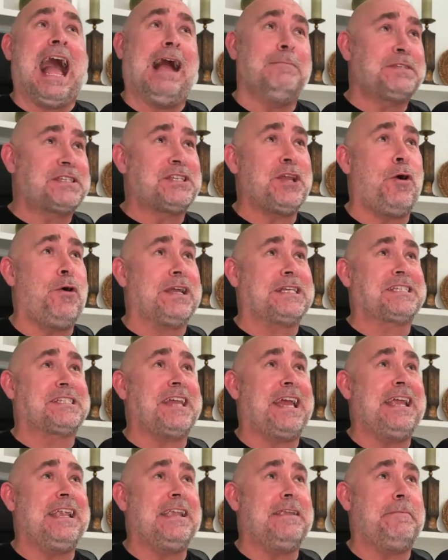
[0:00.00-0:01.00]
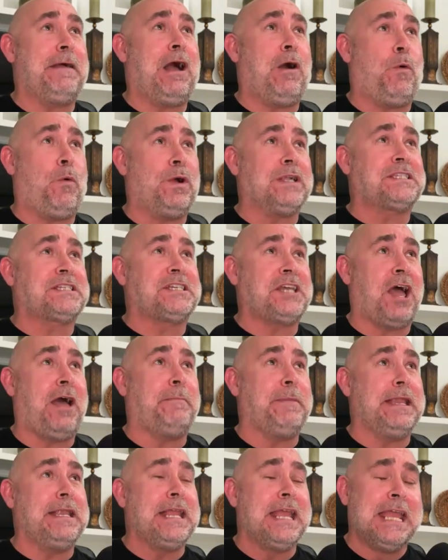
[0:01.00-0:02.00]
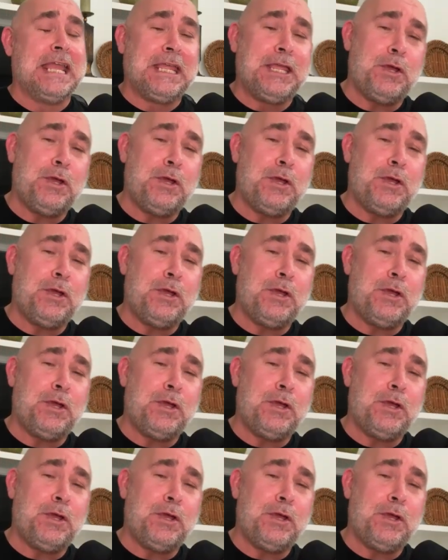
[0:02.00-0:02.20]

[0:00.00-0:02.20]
I'm so excited about what's coming.